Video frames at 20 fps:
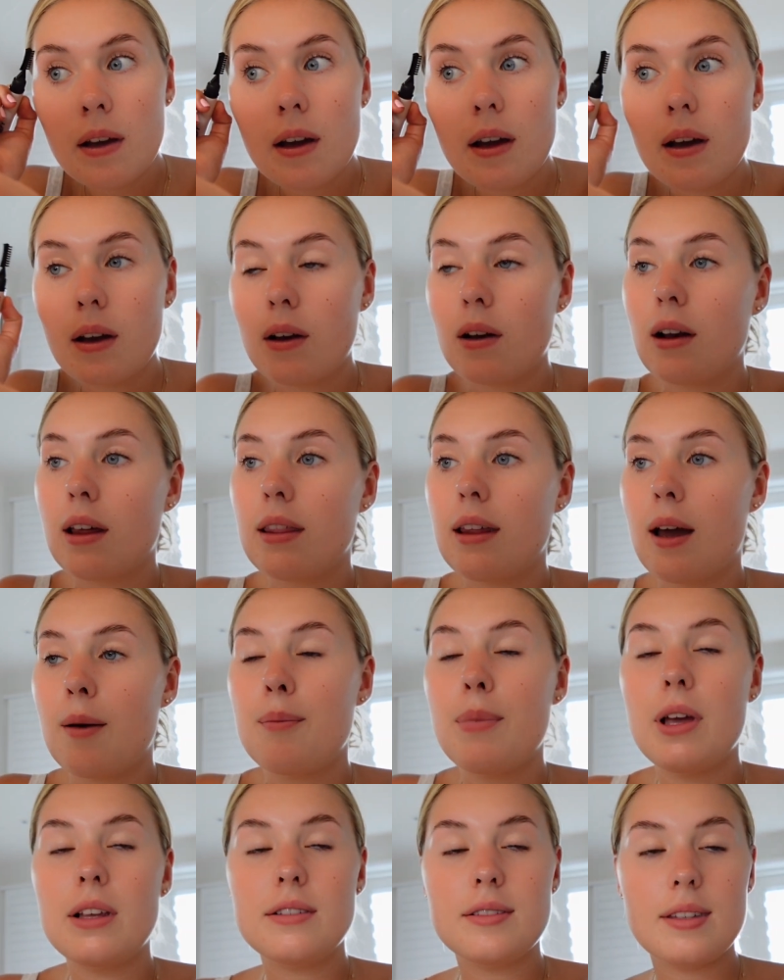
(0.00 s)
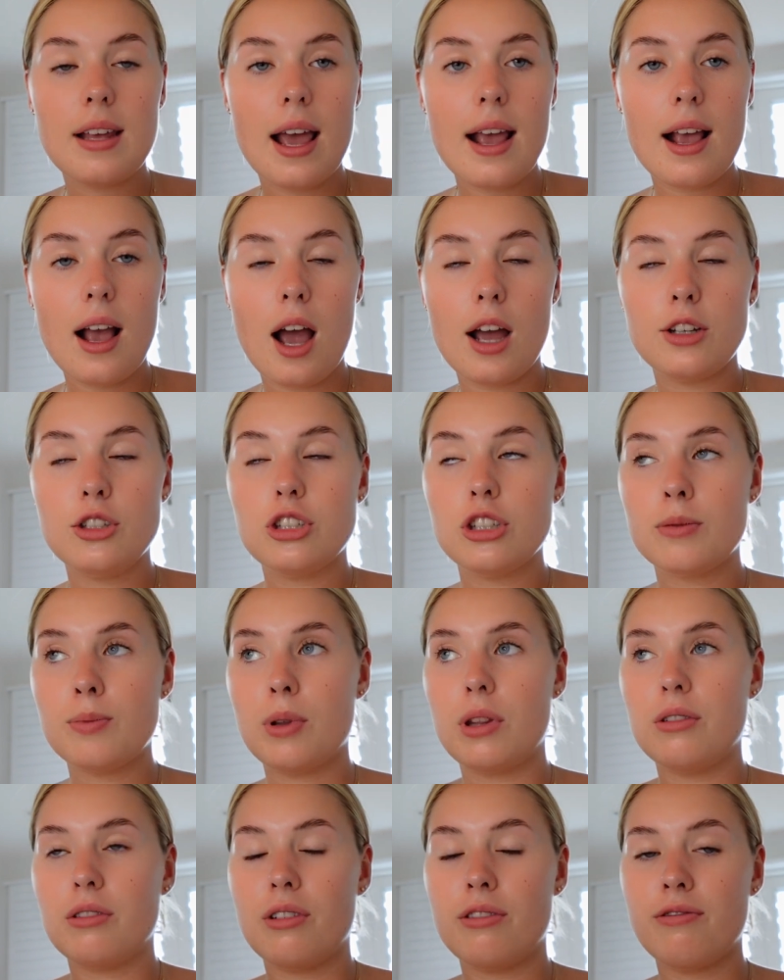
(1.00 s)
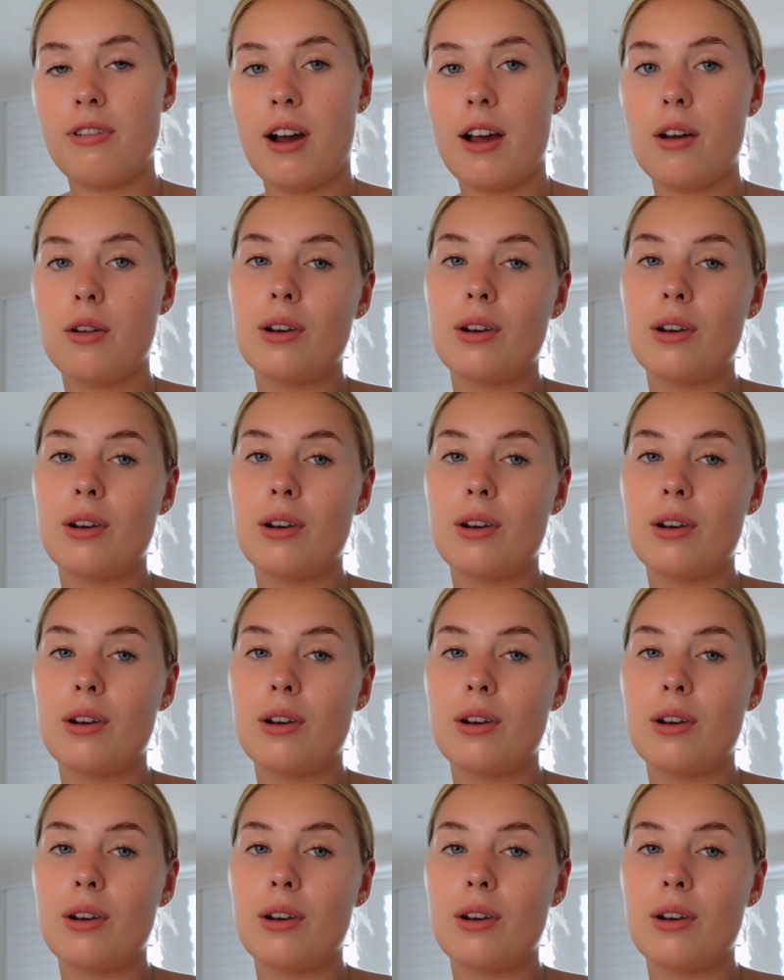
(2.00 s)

and go like that. But say I just put the Refy